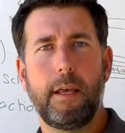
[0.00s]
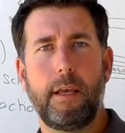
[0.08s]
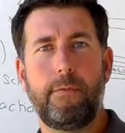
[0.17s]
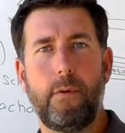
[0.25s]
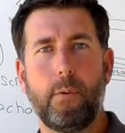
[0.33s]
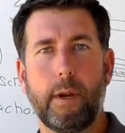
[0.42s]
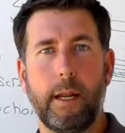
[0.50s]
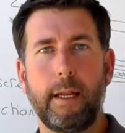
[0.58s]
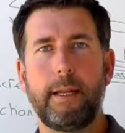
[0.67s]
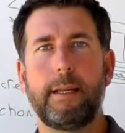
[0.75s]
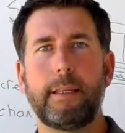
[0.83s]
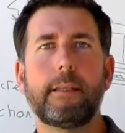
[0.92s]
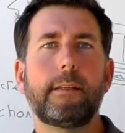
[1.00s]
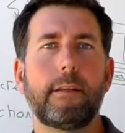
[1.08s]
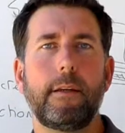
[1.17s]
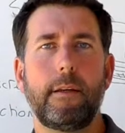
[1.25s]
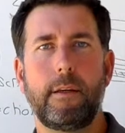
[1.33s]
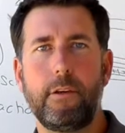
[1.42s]
If you want a list,
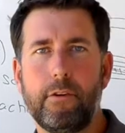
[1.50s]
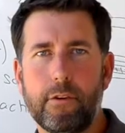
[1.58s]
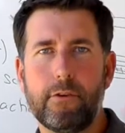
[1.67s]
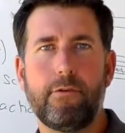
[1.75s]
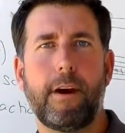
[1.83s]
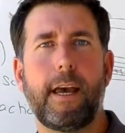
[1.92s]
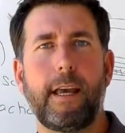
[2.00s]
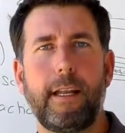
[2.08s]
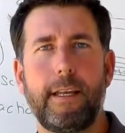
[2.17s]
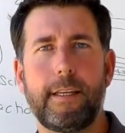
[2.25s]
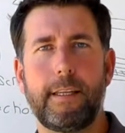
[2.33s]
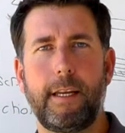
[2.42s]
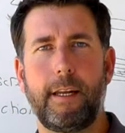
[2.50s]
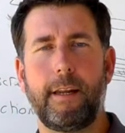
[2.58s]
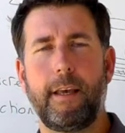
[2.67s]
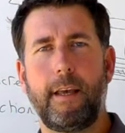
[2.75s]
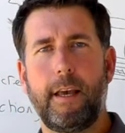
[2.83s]
you just drag a list in.